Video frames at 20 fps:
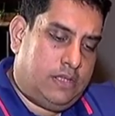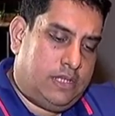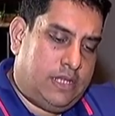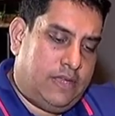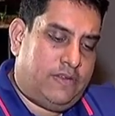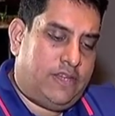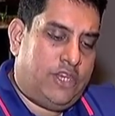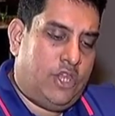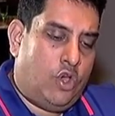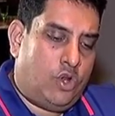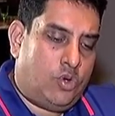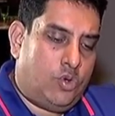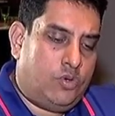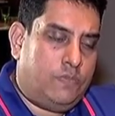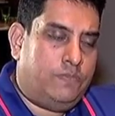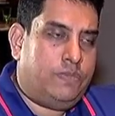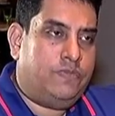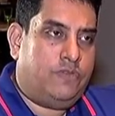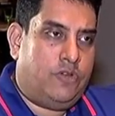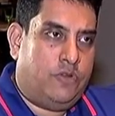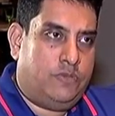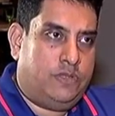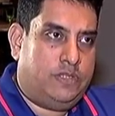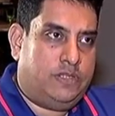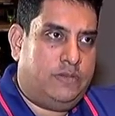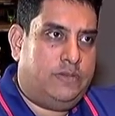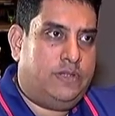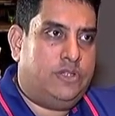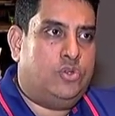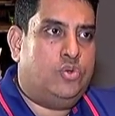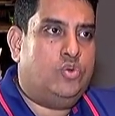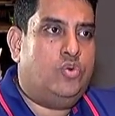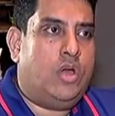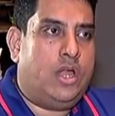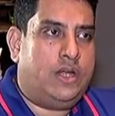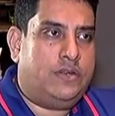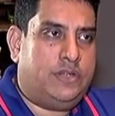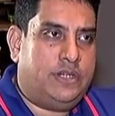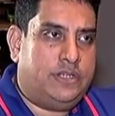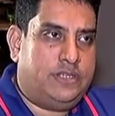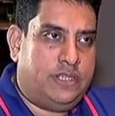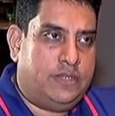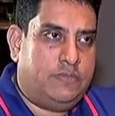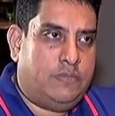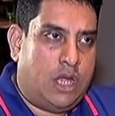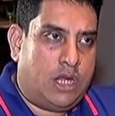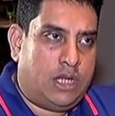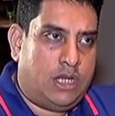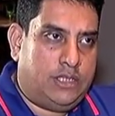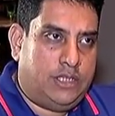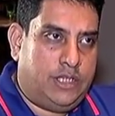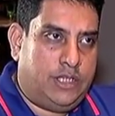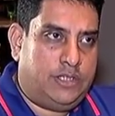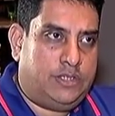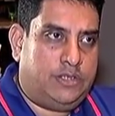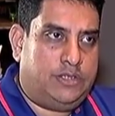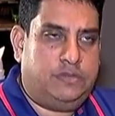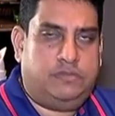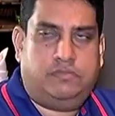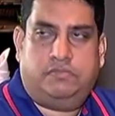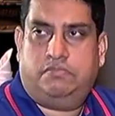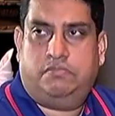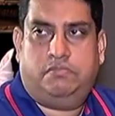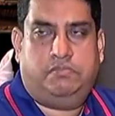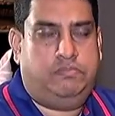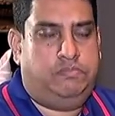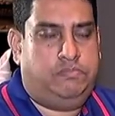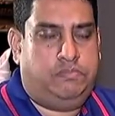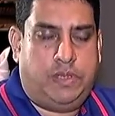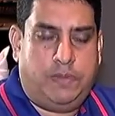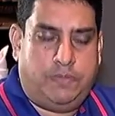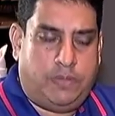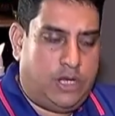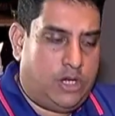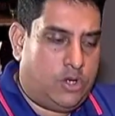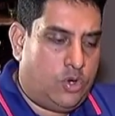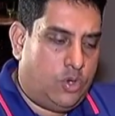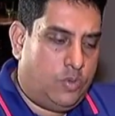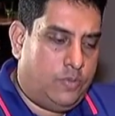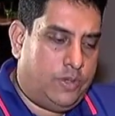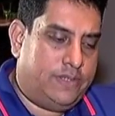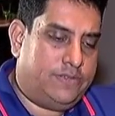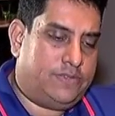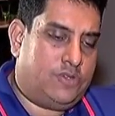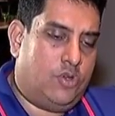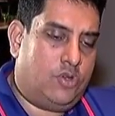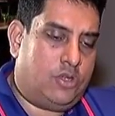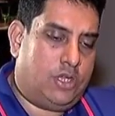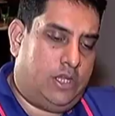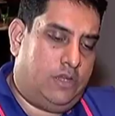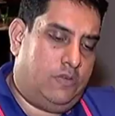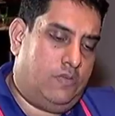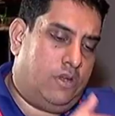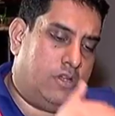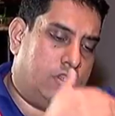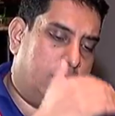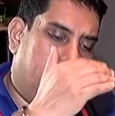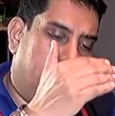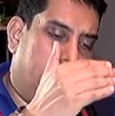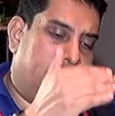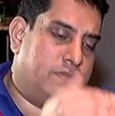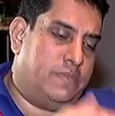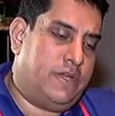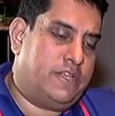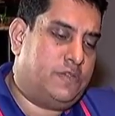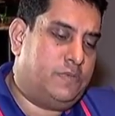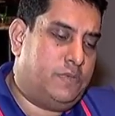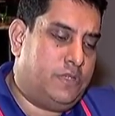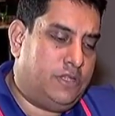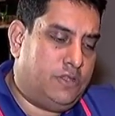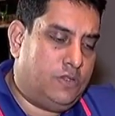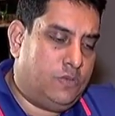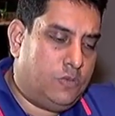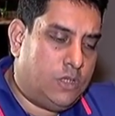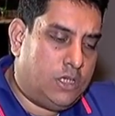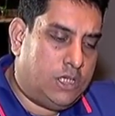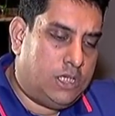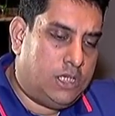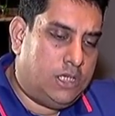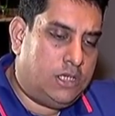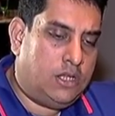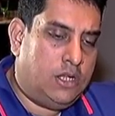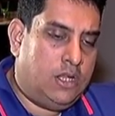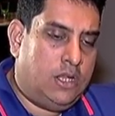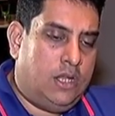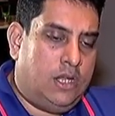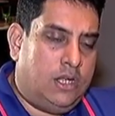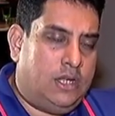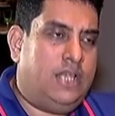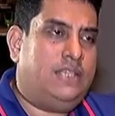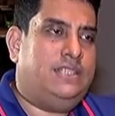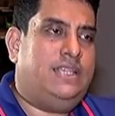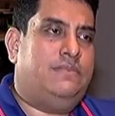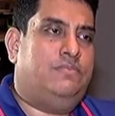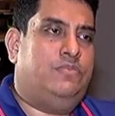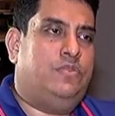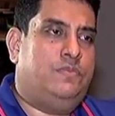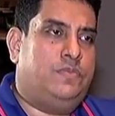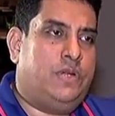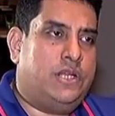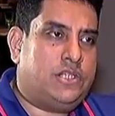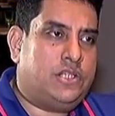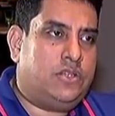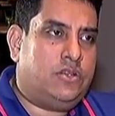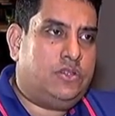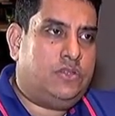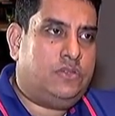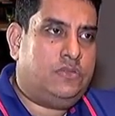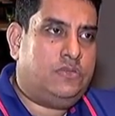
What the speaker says: David, your own performance. I mean, 200s in Bangladesh. People are always talking one of the best batsmen in the world. Does that put pressure on